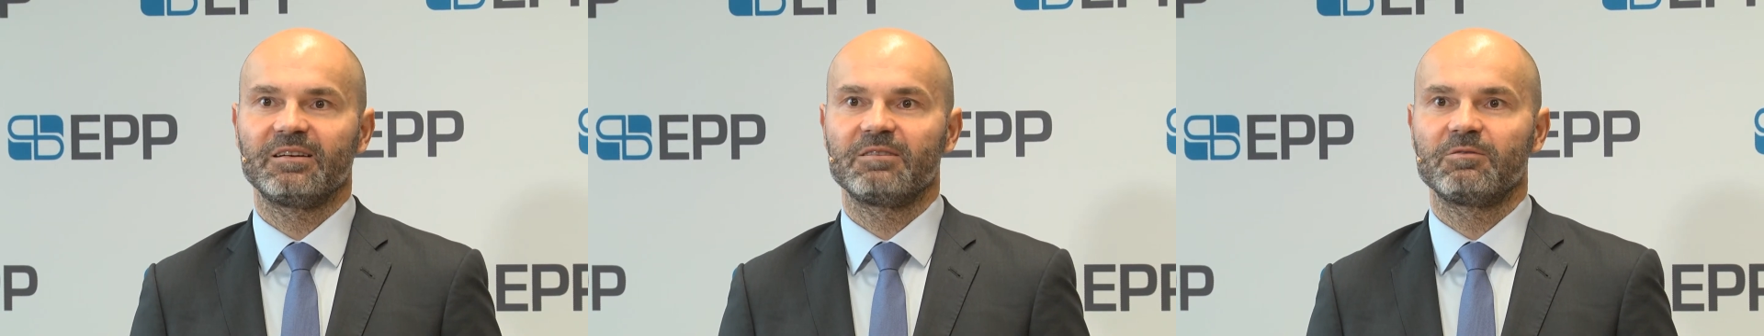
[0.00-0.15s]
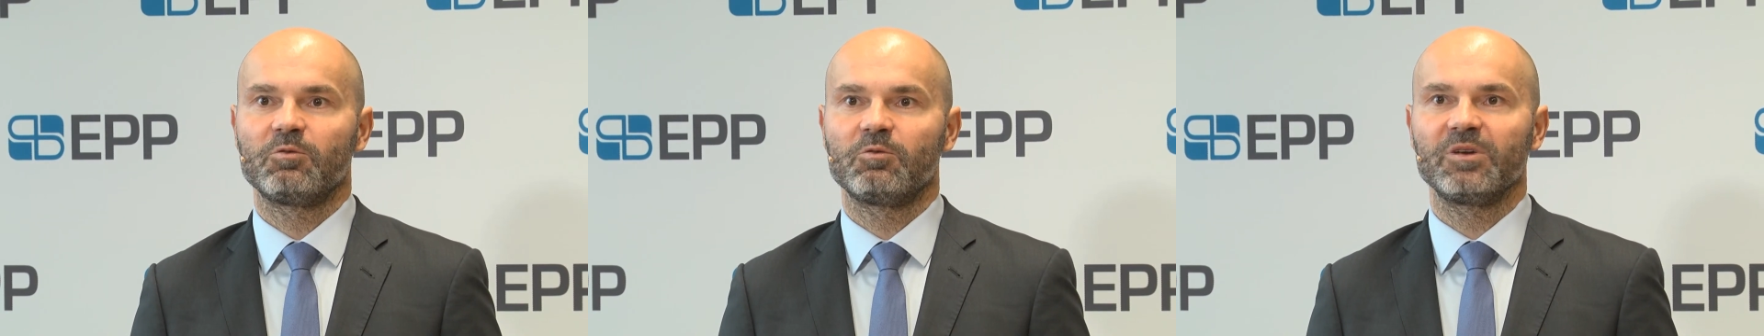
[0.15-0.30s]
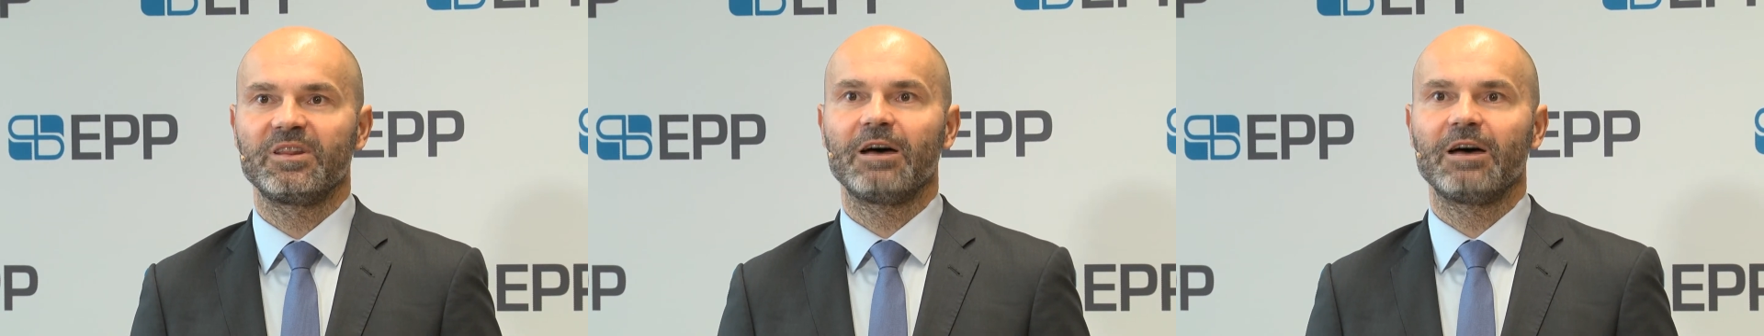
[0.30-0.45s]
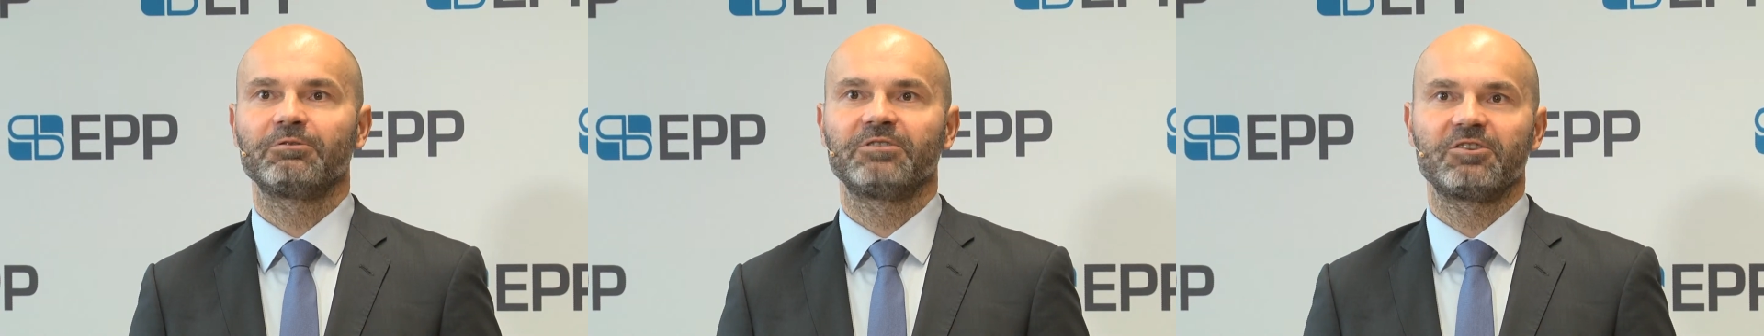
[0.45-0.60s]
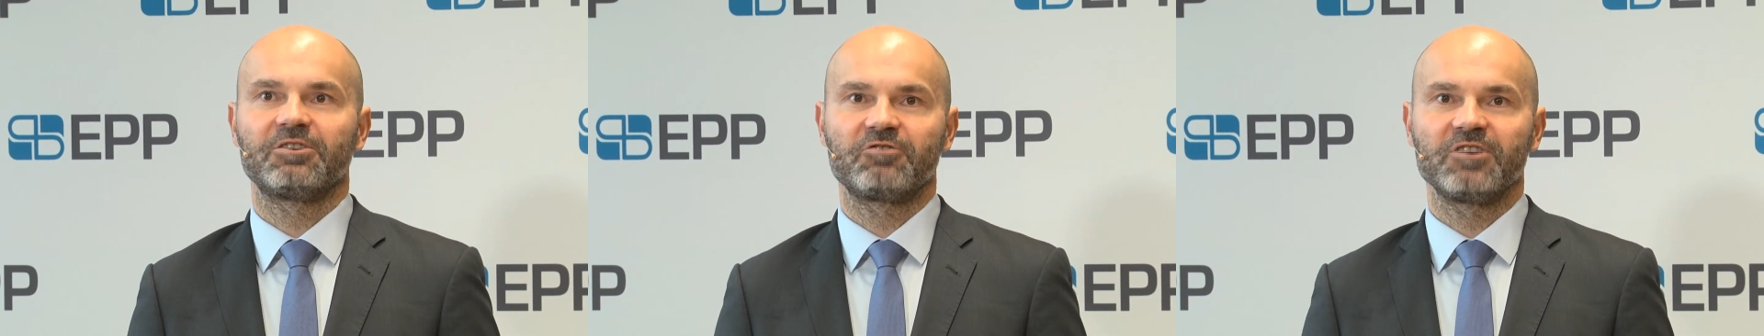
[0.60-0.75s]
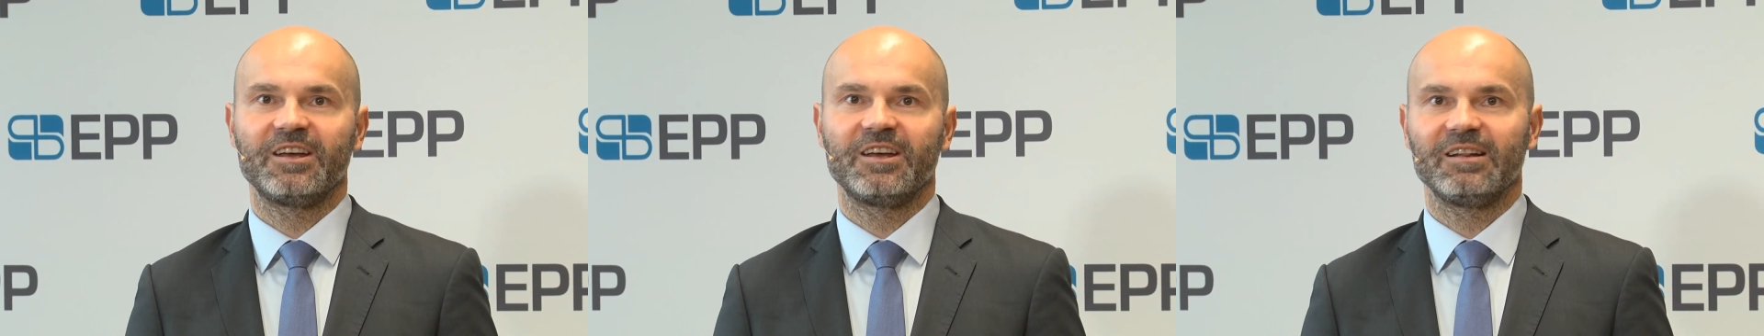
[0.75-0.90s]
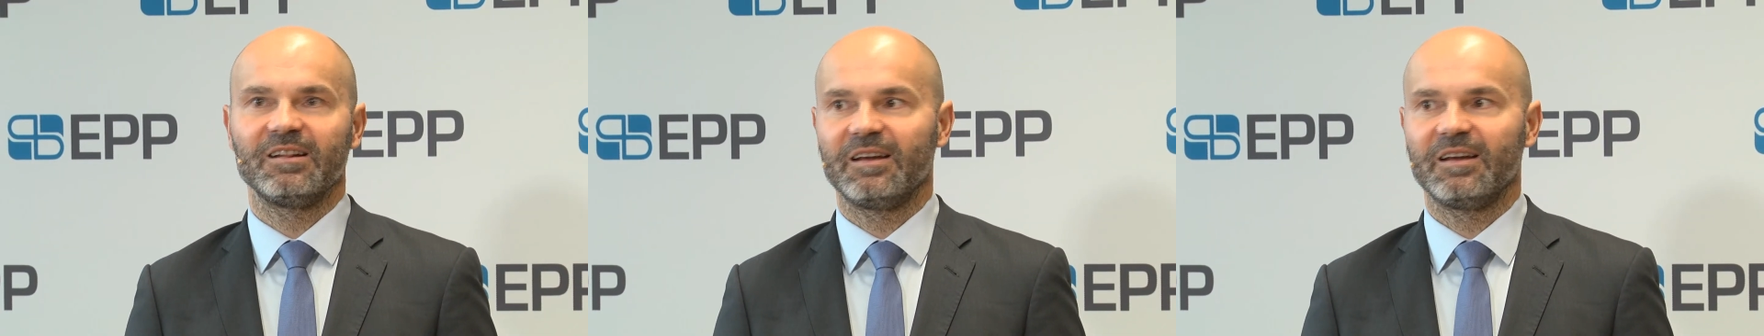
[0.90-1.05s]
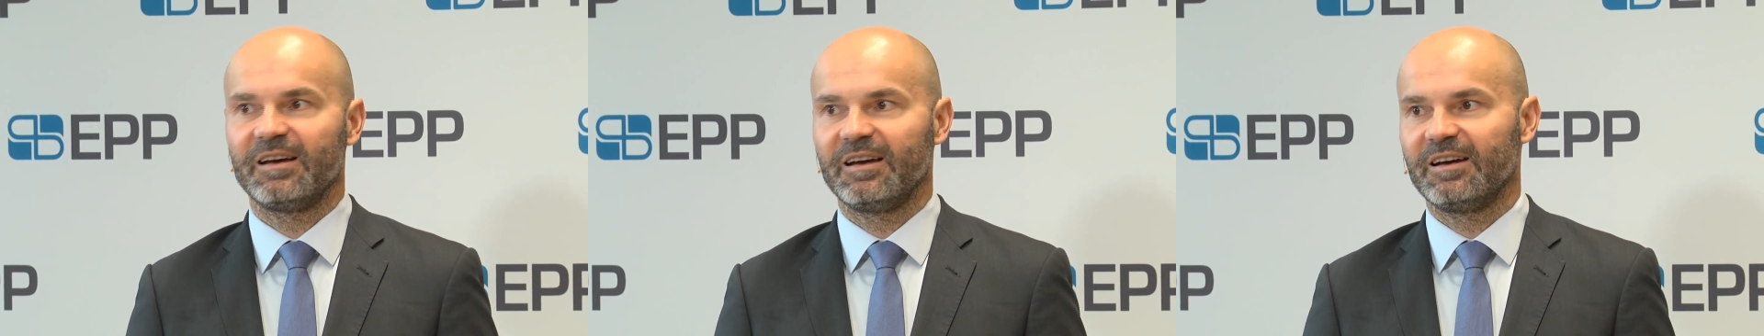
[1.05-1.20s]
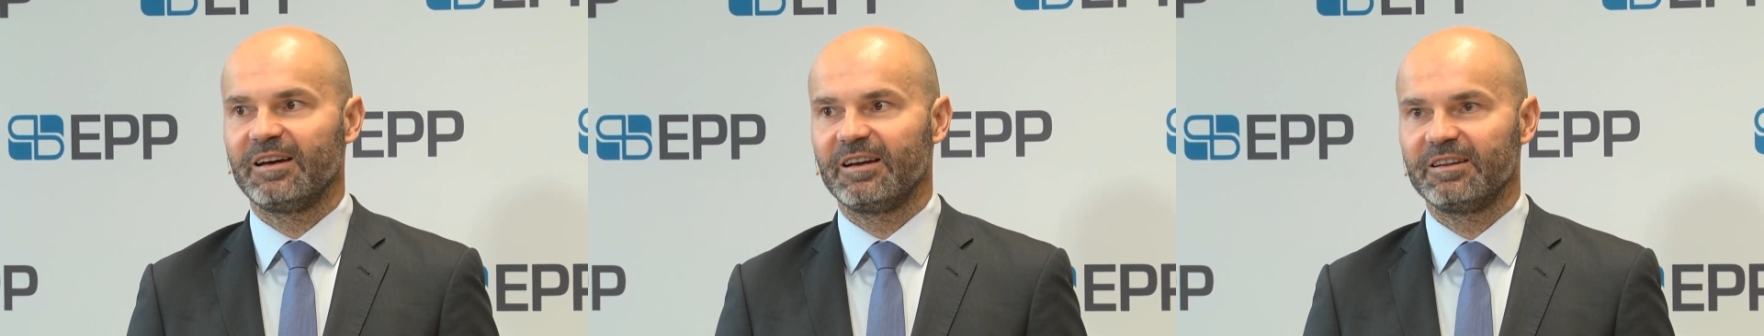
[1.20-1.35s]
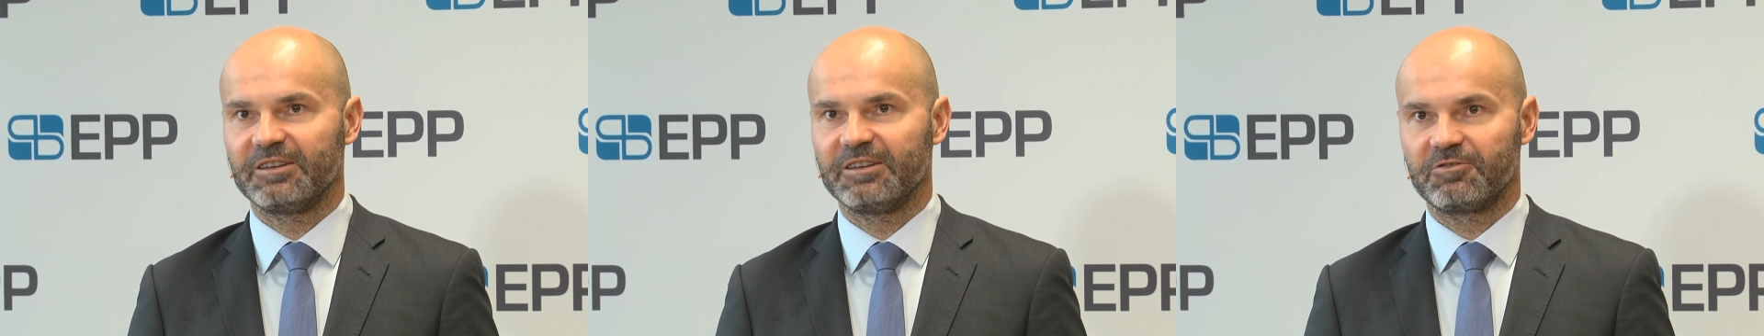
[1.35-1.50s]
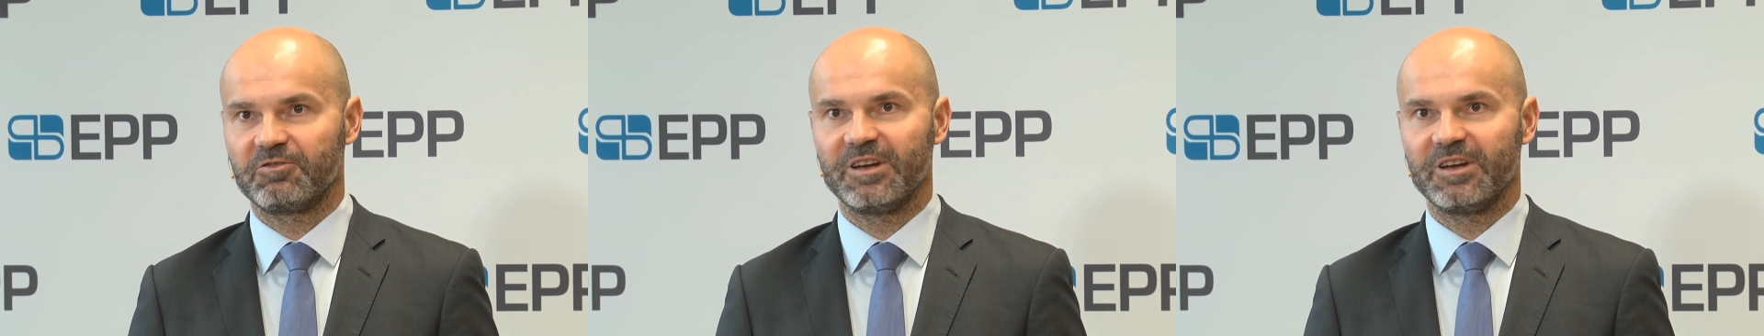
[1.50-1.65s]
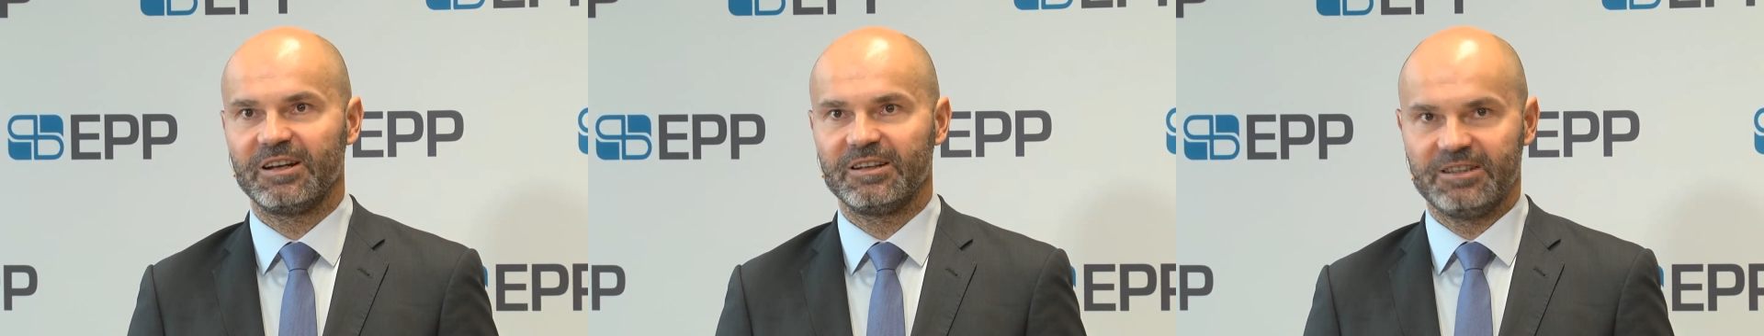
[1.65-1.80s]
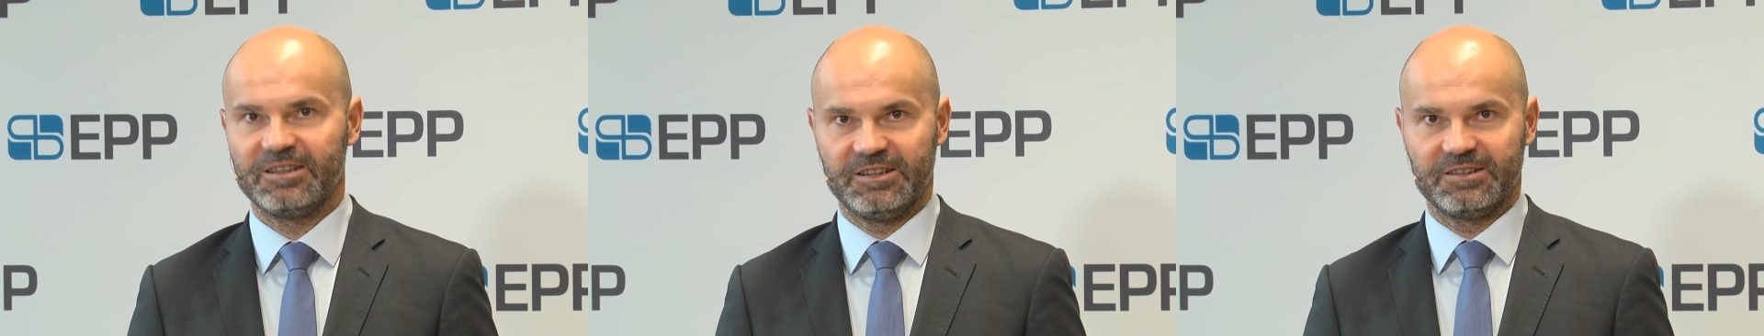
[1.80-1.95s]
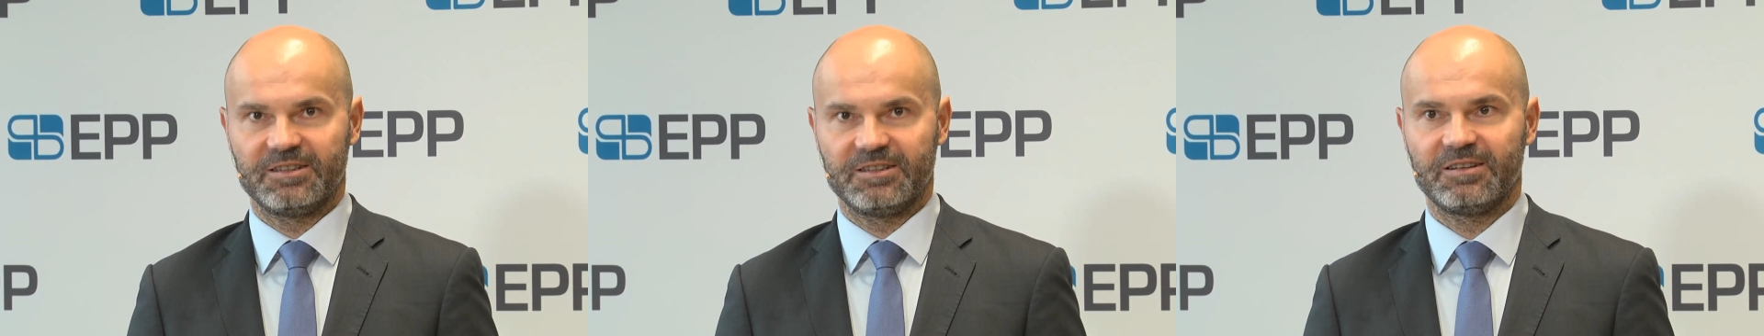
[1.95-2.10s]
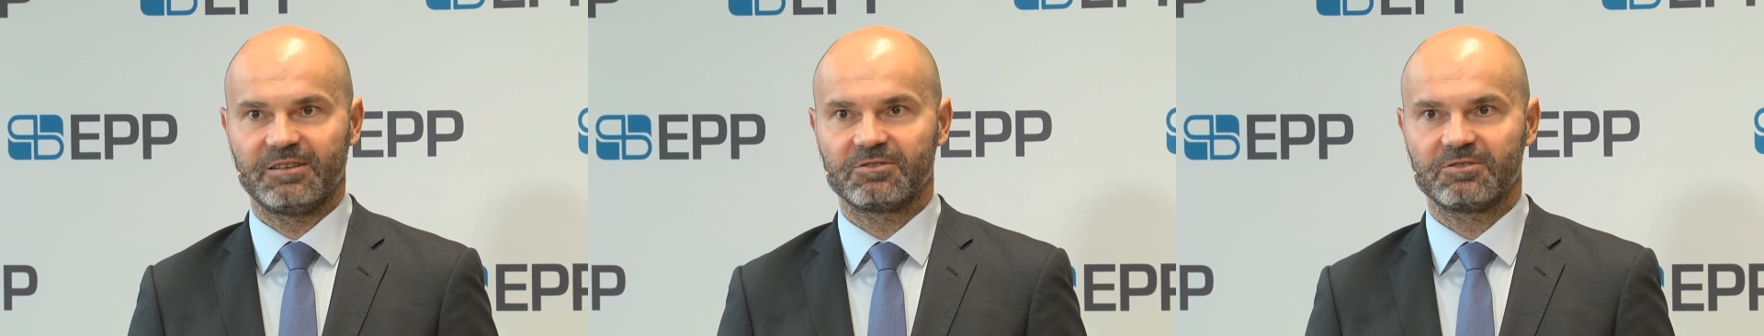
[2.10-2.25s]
without the real need.